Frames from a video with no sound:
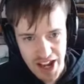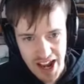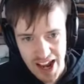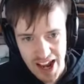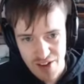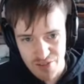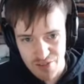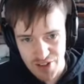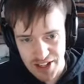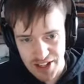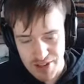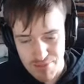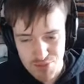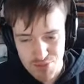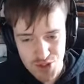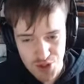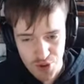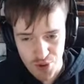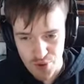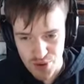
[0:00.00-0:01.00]
have Gimp
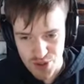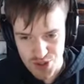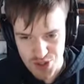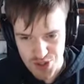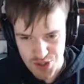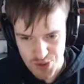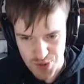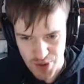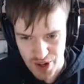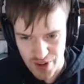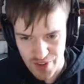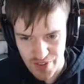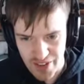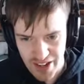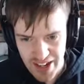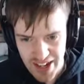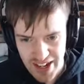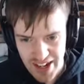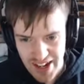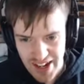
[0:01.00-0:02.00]
Soros as well.
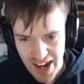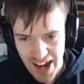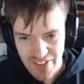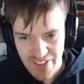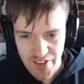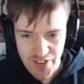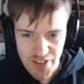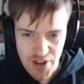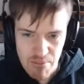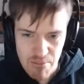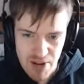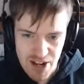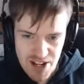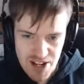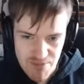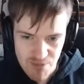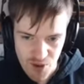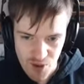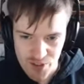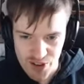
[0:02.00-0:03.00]
Hello there,
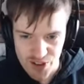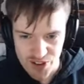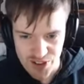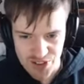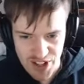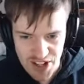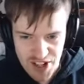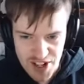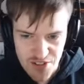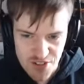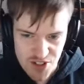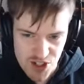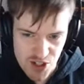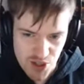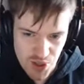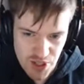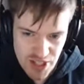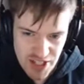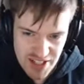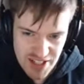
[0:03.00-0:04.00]
Benny Bobber, thank you for
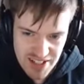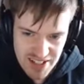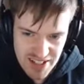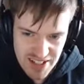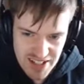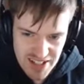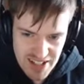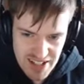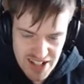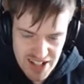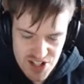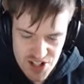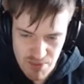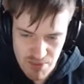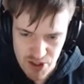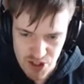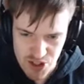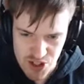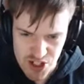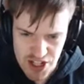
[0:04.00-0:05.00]
joining. It's
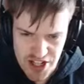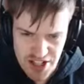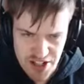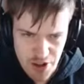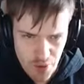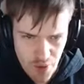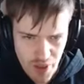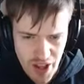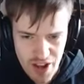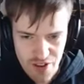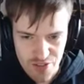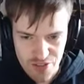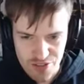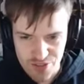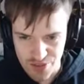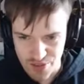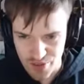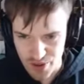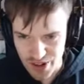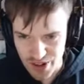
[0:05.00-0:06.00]
MLG. Go
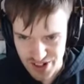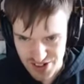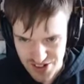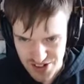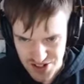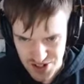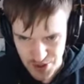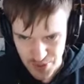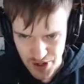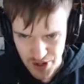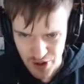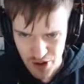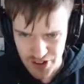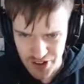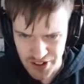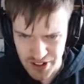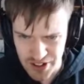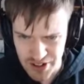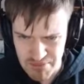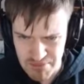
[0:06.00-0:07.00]
left, right. So we
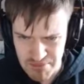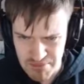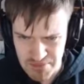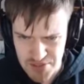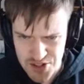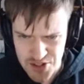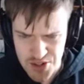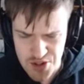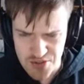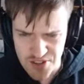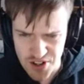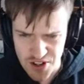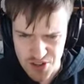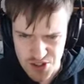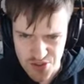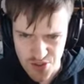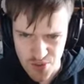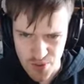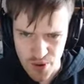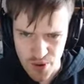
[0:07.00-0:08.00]
got um, two
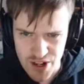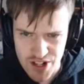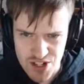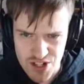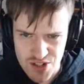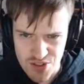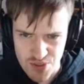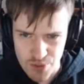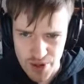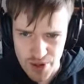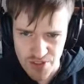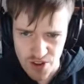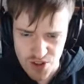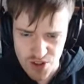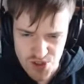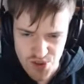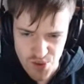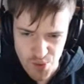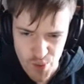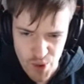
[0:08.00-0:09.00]
votes for right, three
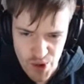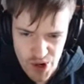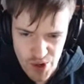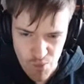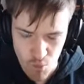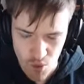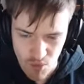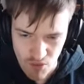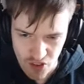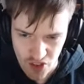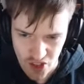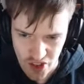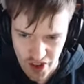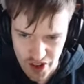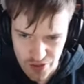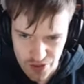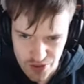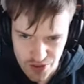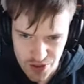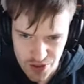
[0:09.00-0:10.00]
votes for right, one for
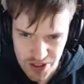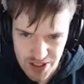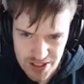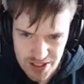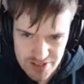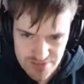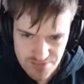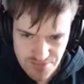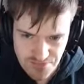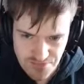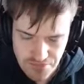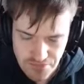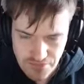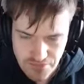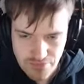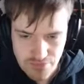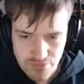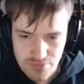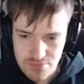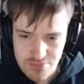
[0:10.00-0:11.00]
left.
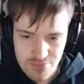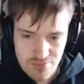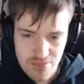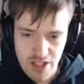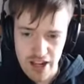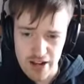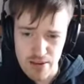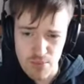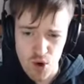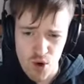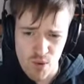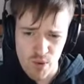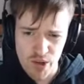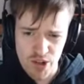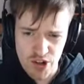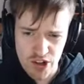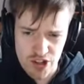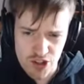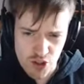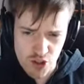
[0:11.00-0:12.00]
Any more want
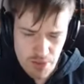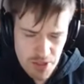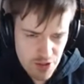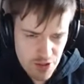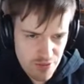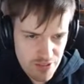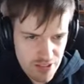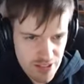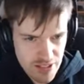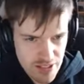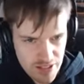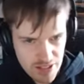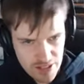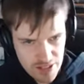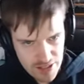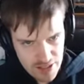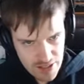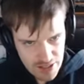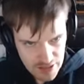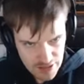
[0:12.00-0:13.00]
to contribute?
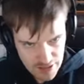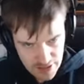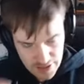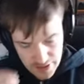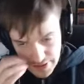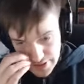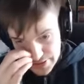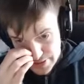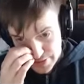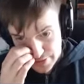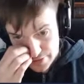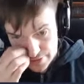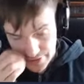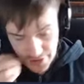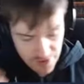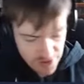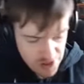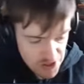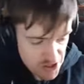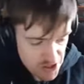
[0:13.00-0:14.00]
I'll
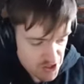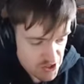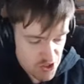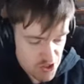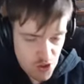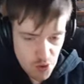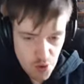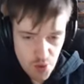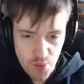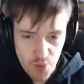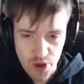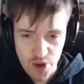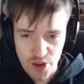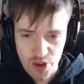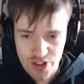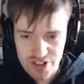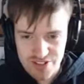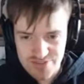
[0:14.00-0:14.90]
leave it just a short while.